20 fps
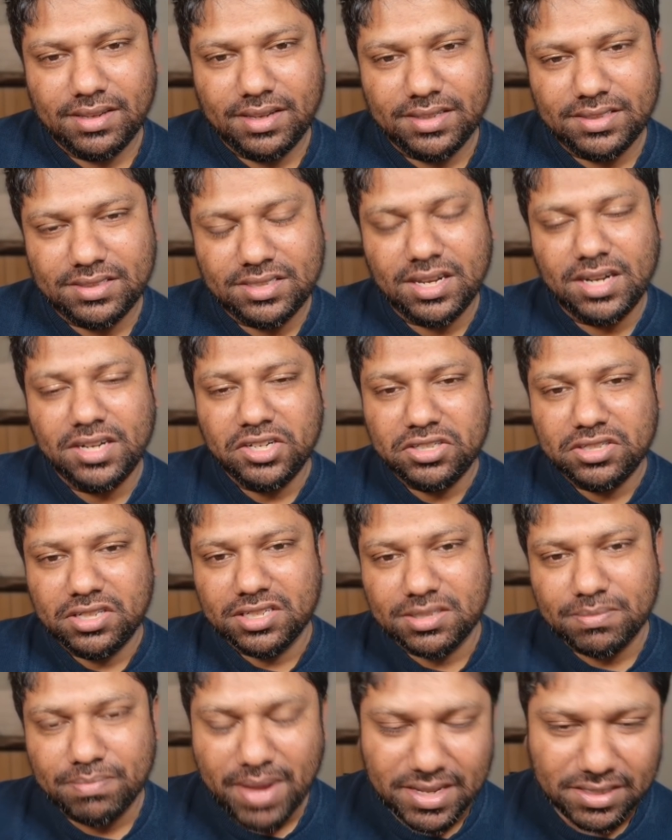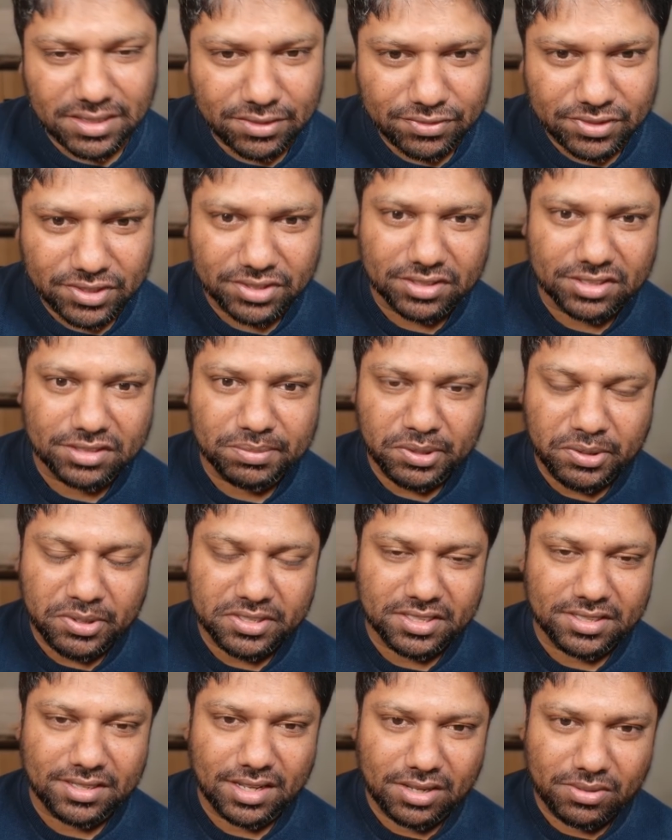it's turned into this massive
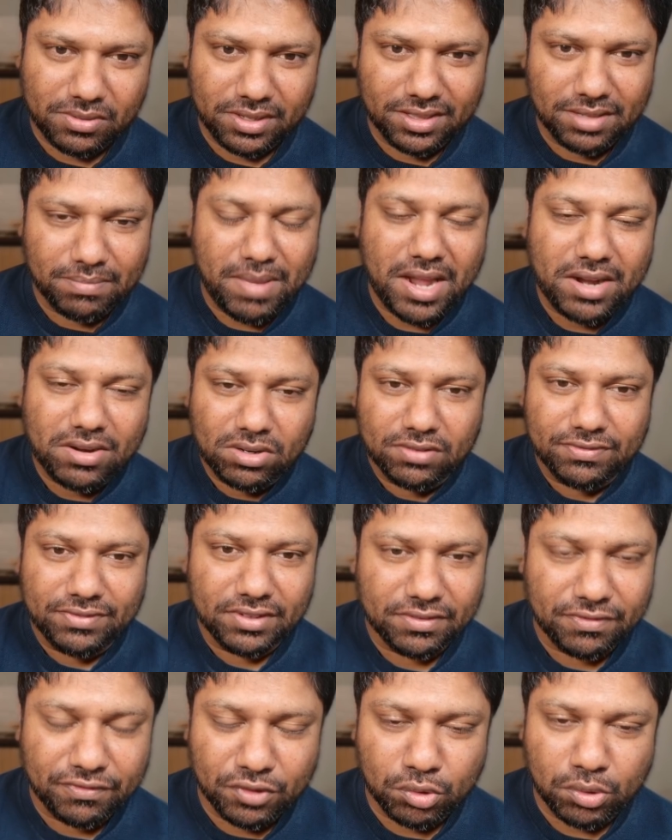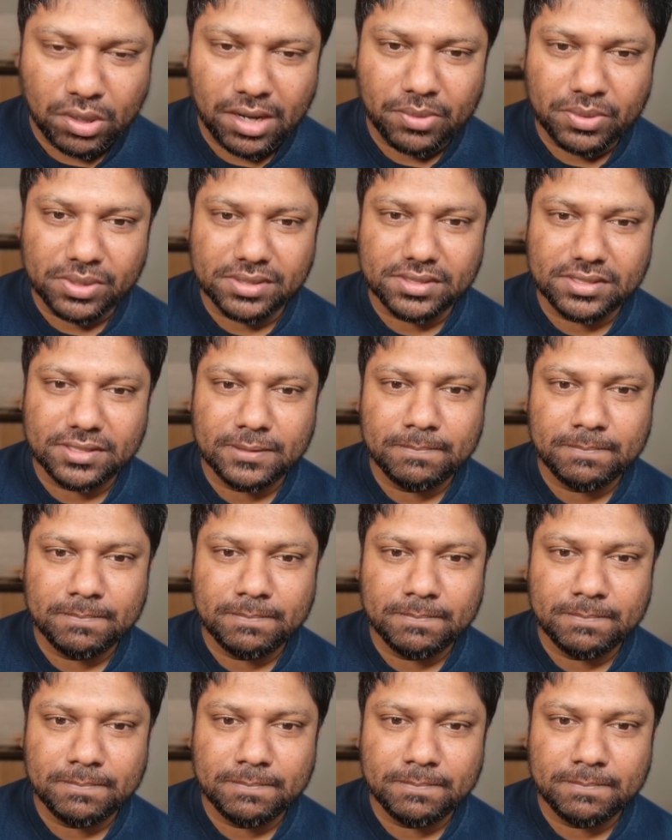conspiracy now in the matter of a few hours,